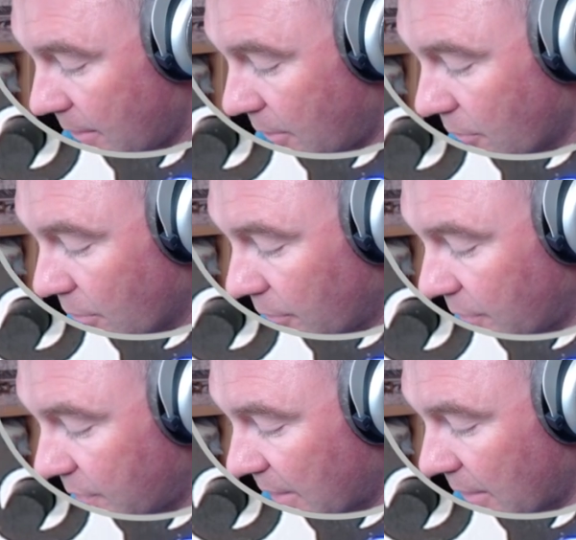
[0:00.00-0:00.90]
you
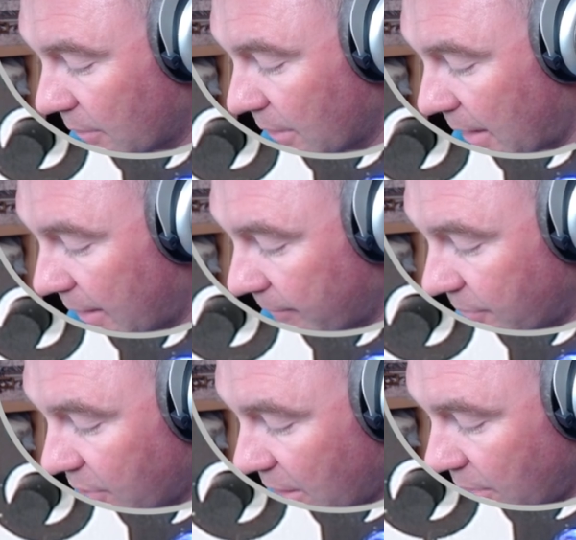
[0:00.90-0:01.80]
notice now that I've
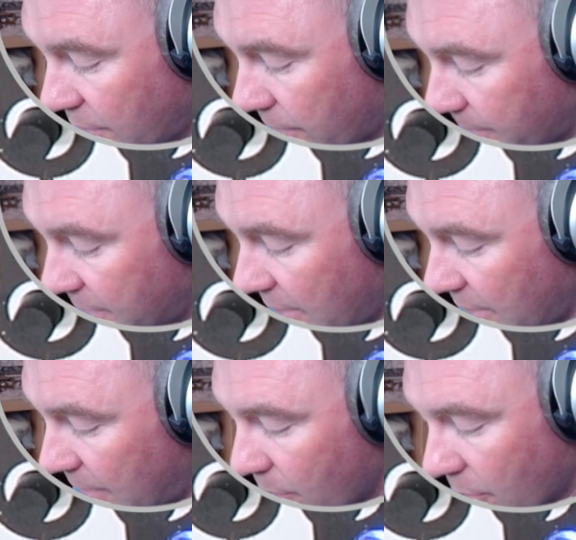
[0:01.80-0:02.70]
changed from
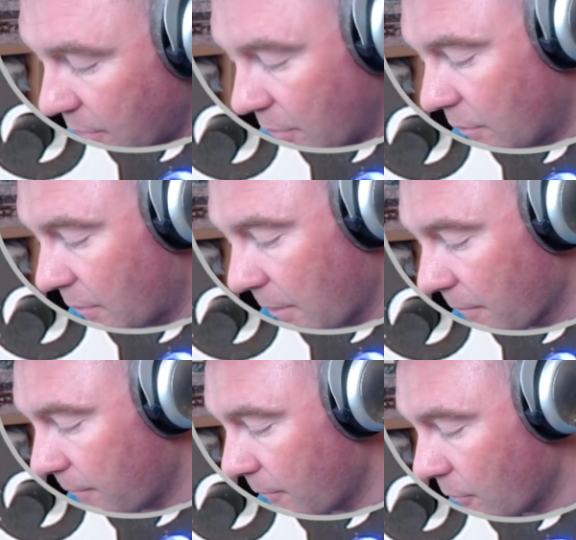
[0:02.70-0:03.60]
CV1, 2, 3, or
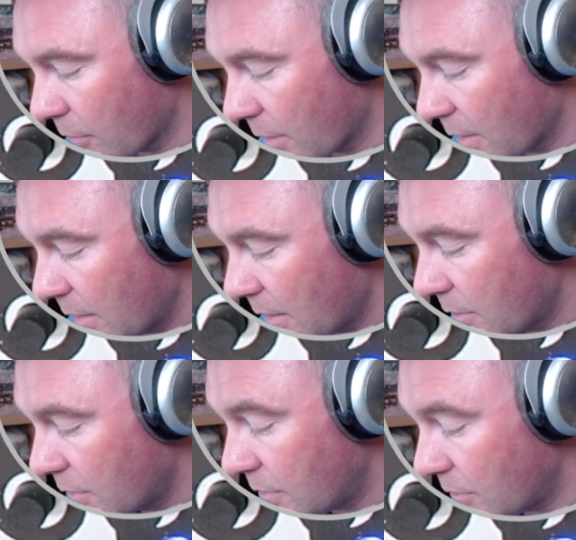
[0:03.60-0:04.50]
4
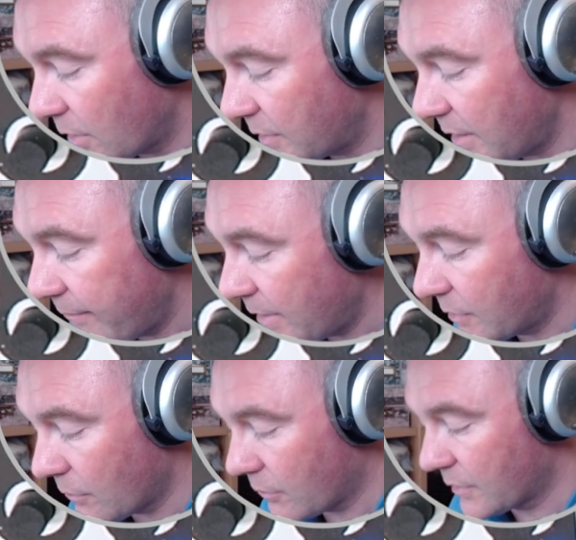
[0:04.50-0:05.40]
to the CV
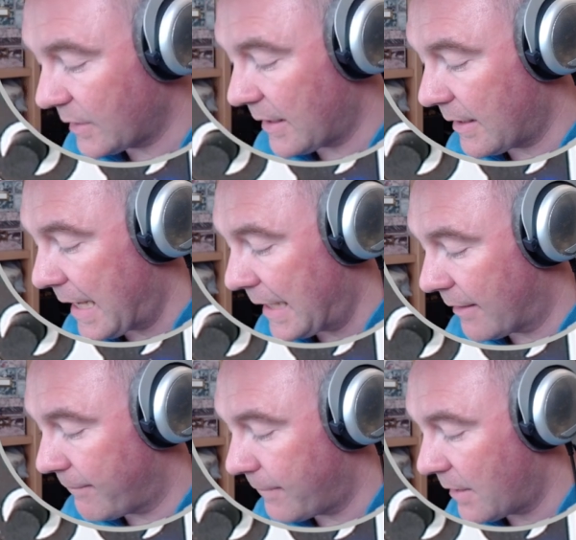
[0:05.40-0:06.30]
source
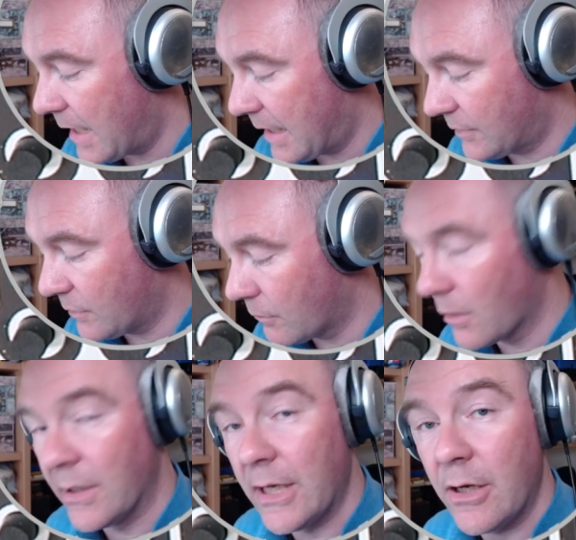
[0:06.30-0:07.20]
LFSR,
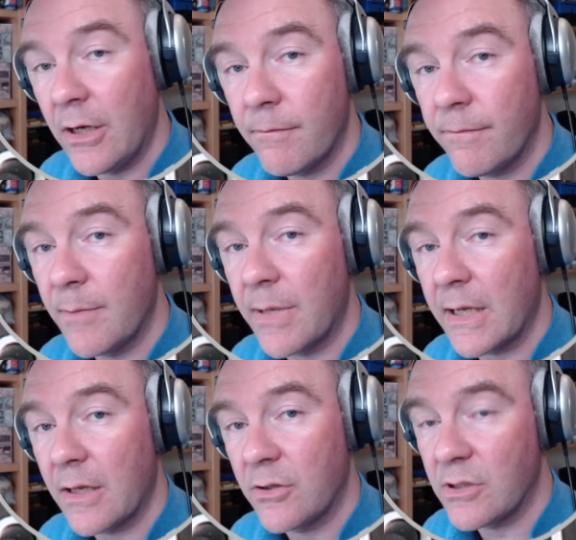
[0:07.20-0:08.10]
linear feedback
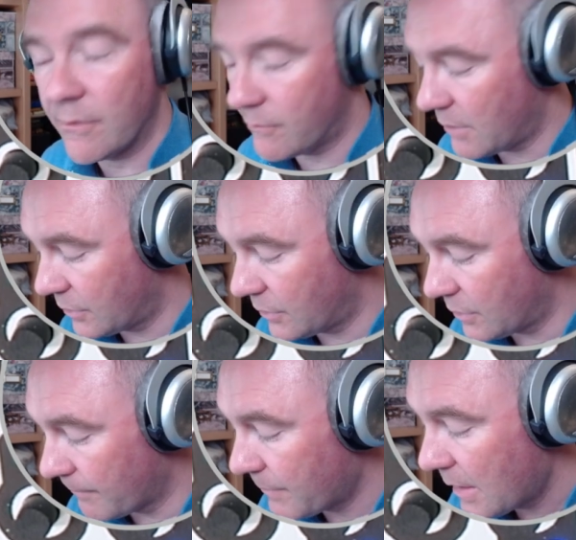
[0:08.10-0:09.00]
shift register.
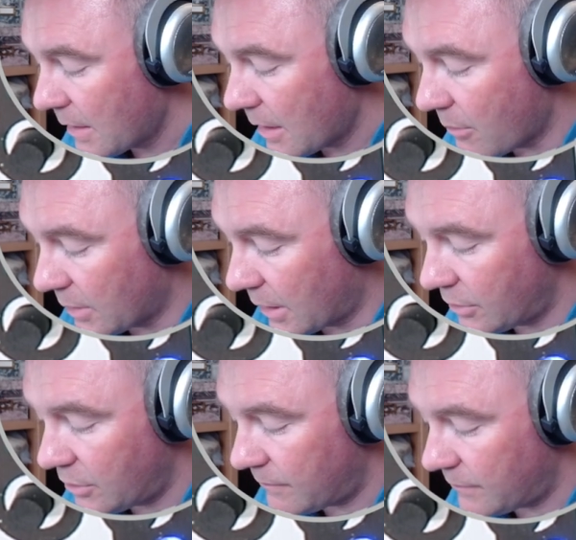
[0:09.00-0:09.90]
And when I
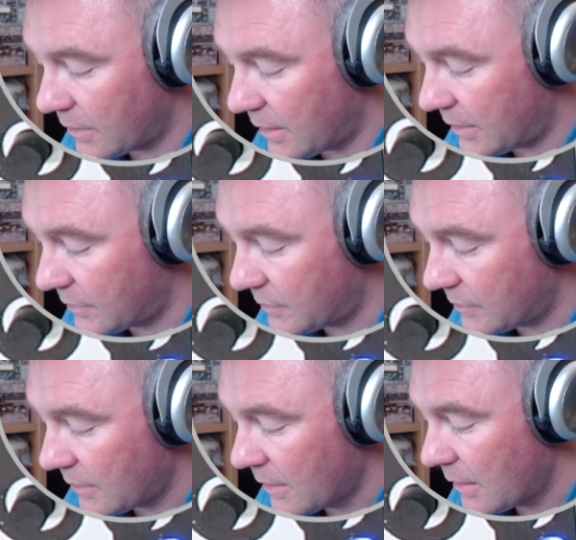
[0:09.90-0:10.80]
shift to this,
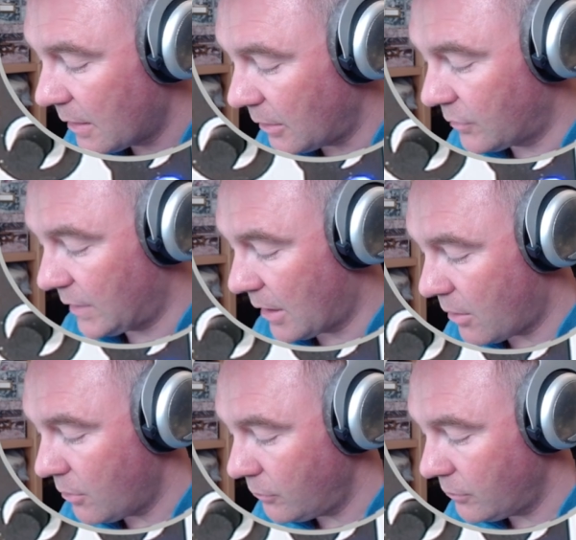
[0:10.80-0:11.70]
you see a
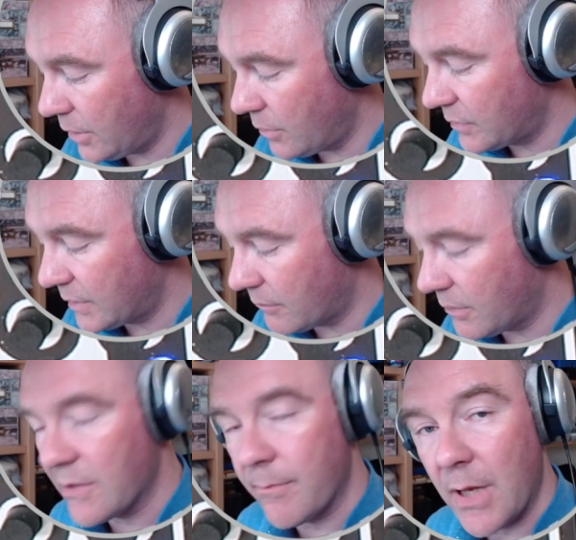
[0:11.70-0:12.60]
whole new
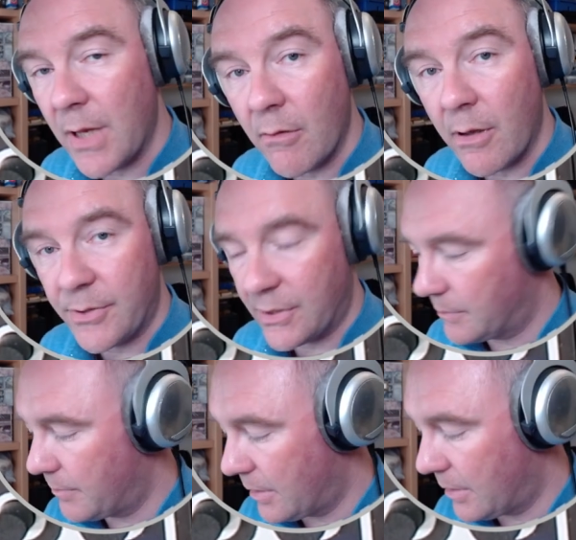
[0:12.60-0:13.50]
series of menu options
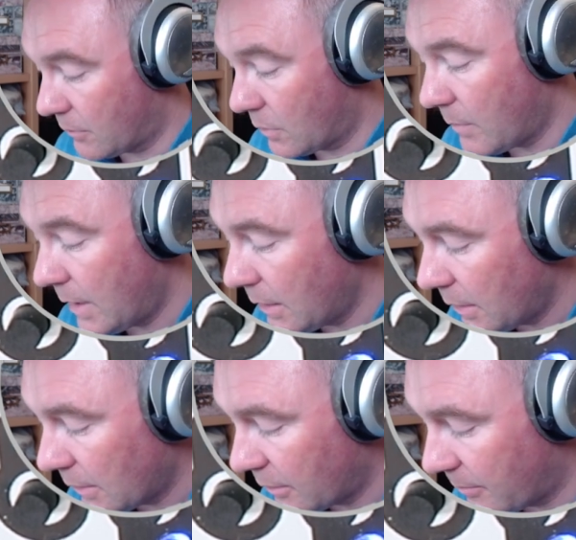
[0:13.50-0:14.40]
appear. Quite a
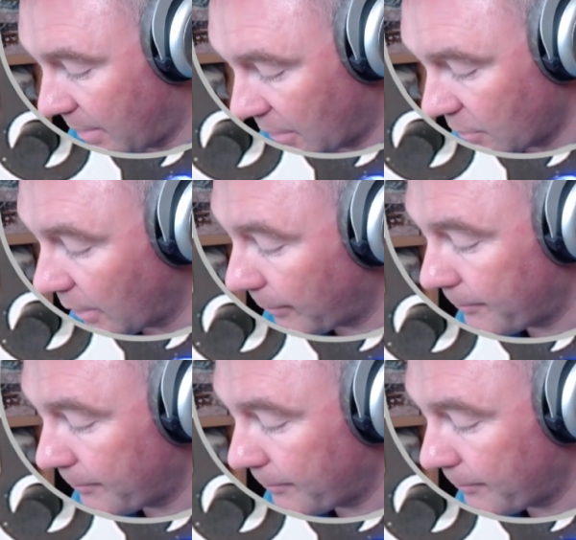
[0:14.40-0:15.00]
lot of them, actually.